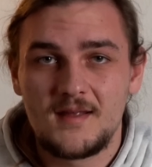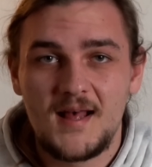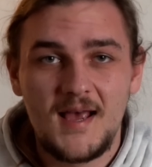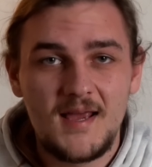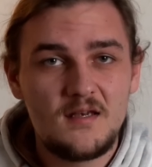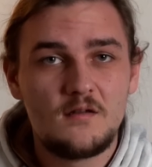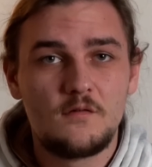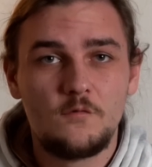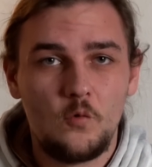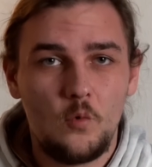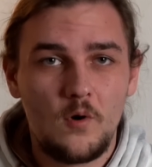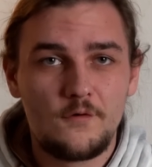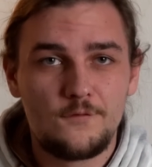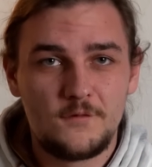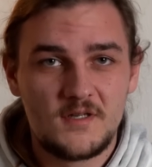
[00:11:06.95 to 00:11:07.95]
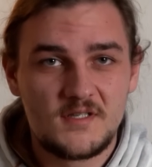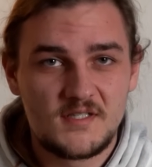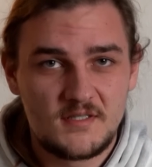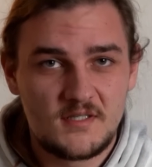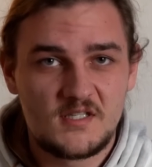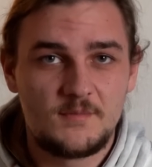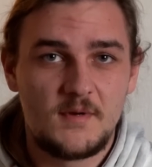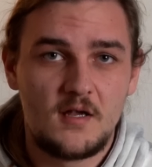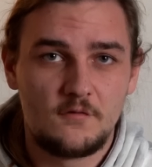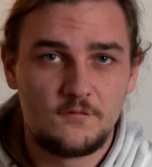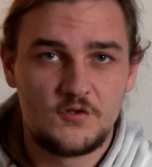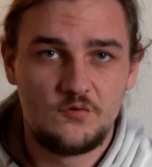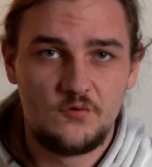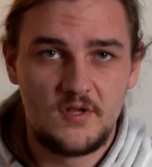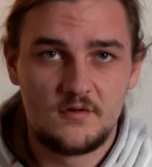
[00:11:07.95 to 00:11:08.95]
kind of worthless in the span
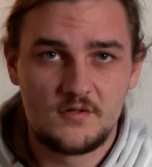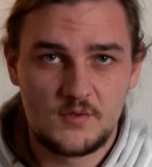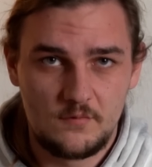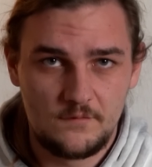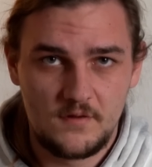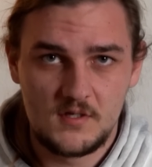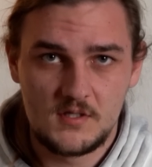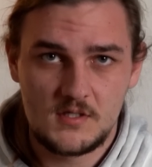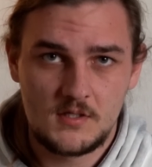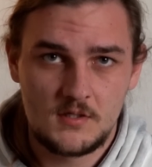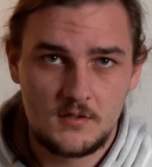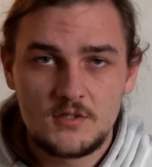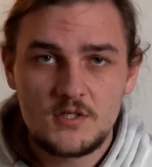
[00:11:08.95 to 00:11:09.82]
of two years with this.